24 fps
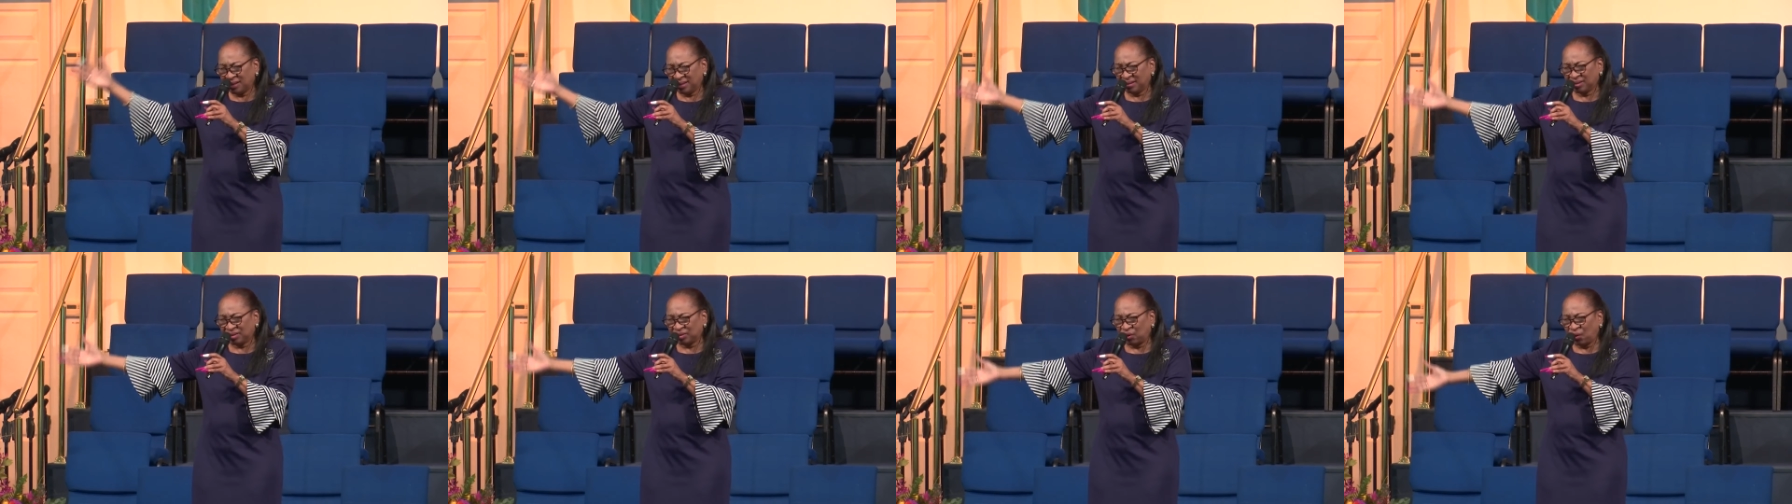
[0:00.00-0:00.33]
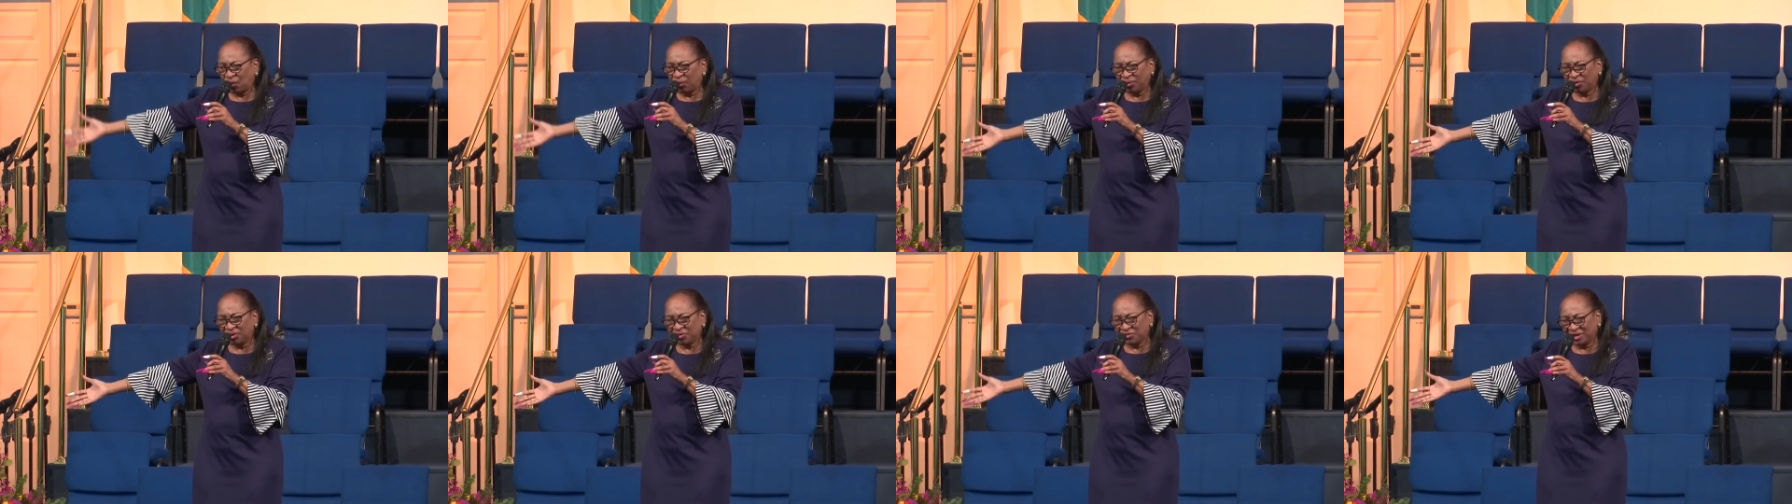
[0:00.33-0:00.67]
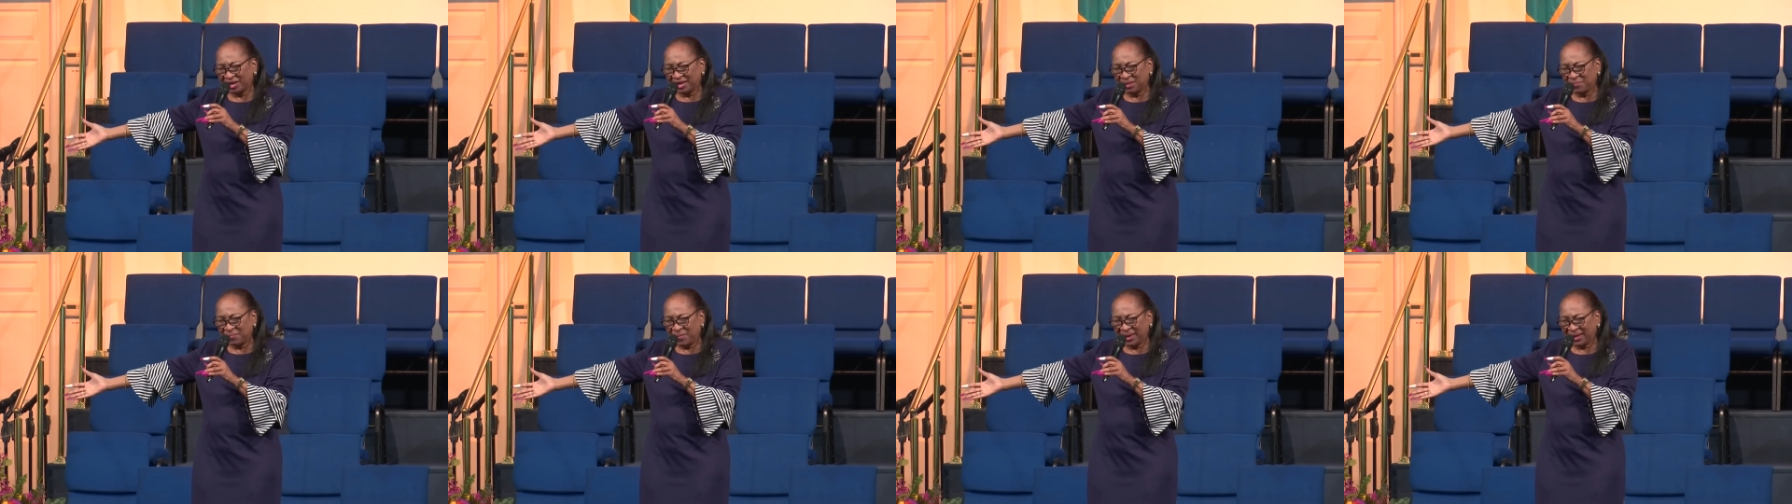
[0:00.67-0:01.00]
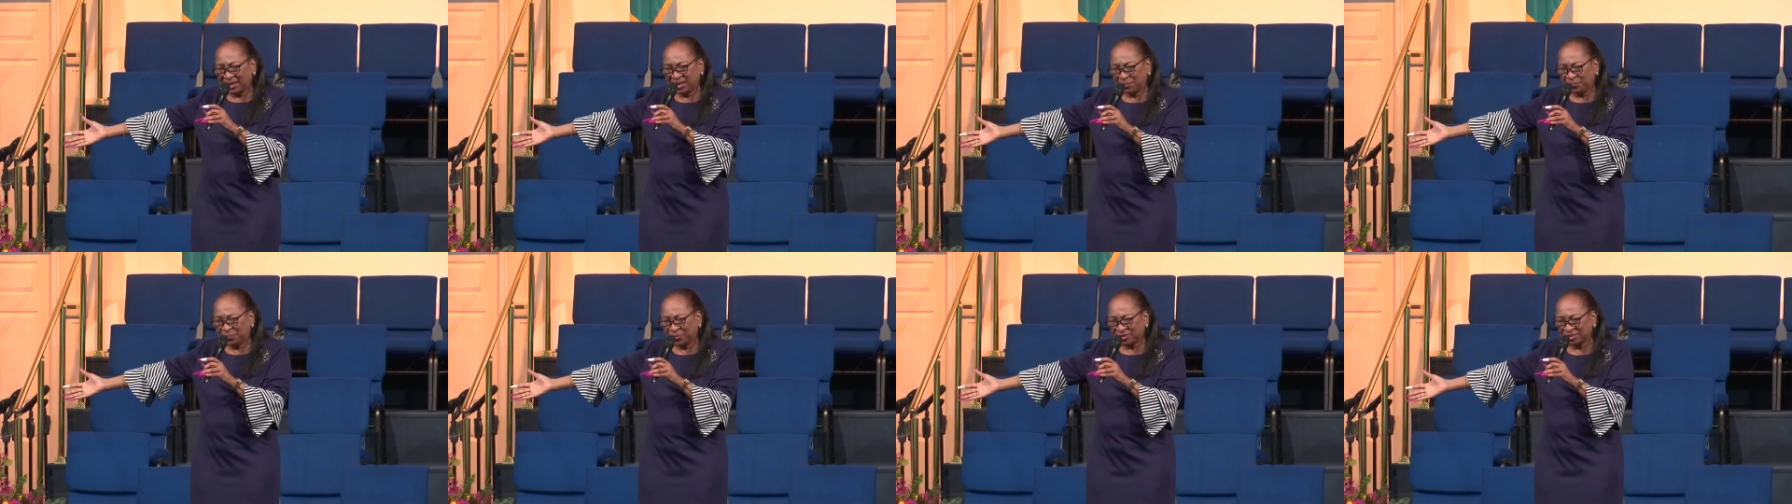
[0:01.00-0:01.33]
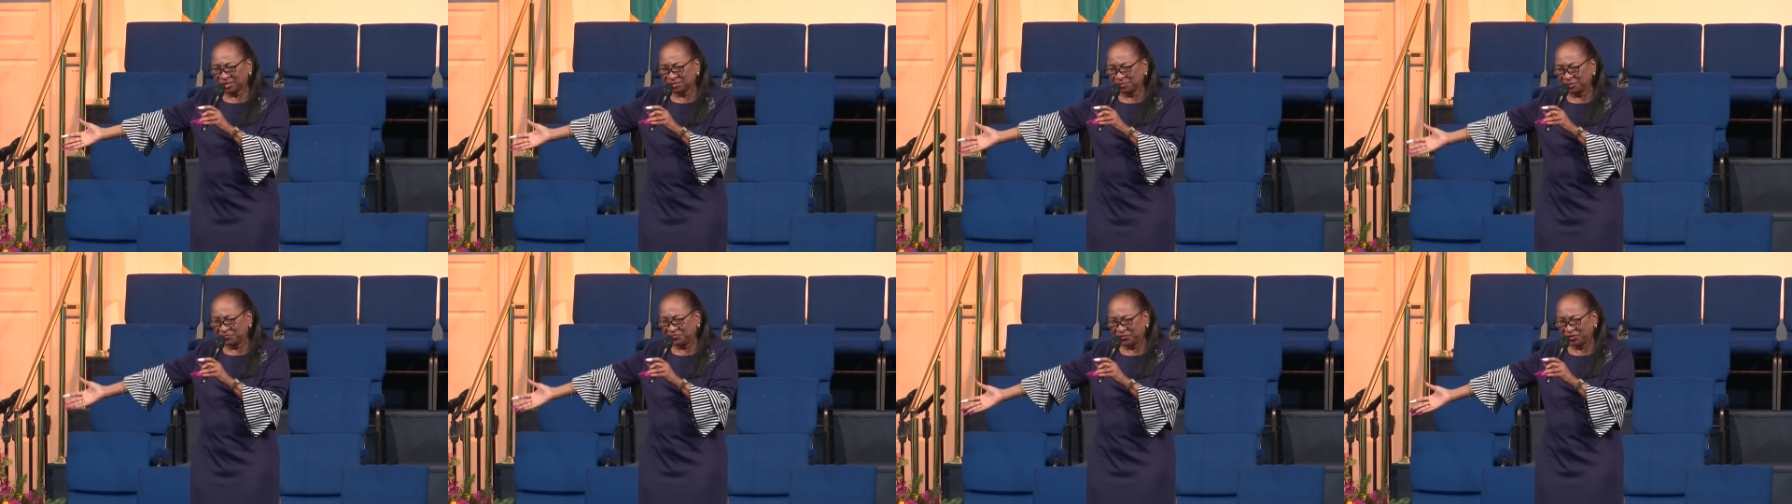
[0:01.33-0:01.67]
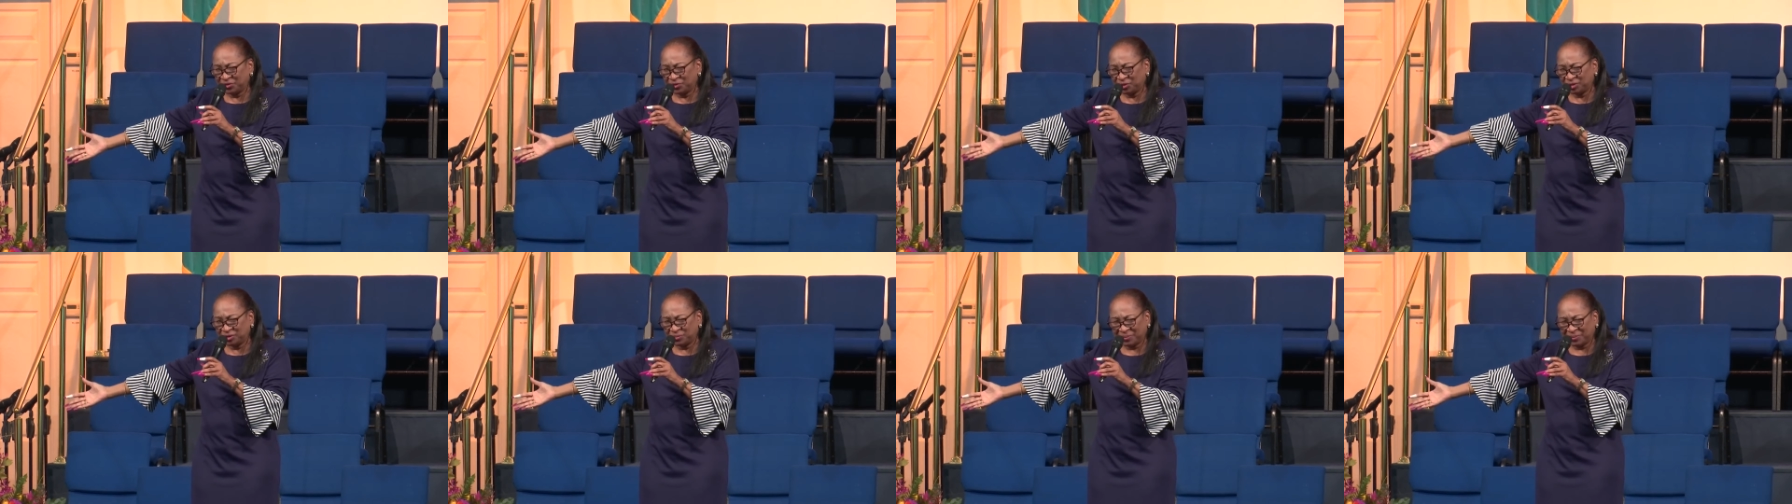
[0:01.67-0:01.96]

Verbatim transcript: God already made it possible for you to